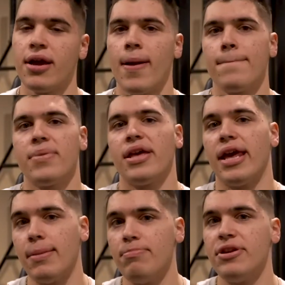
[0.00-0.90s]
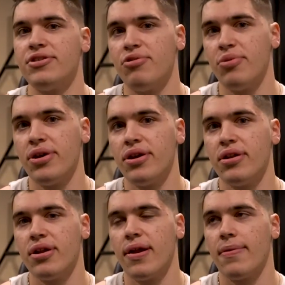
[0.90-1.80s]
in between
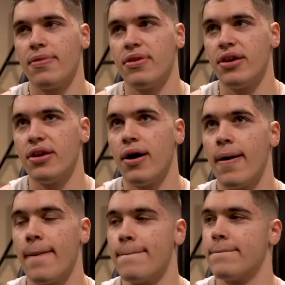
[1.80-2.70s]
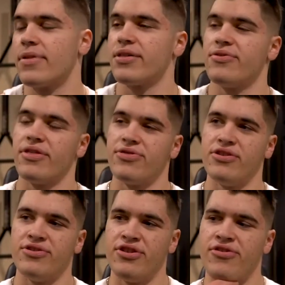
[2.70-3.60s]
the
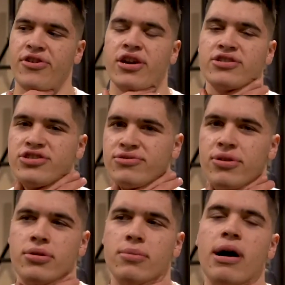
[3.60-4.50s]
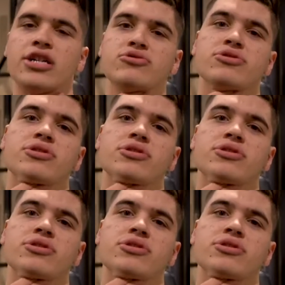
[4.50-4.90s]
the modules.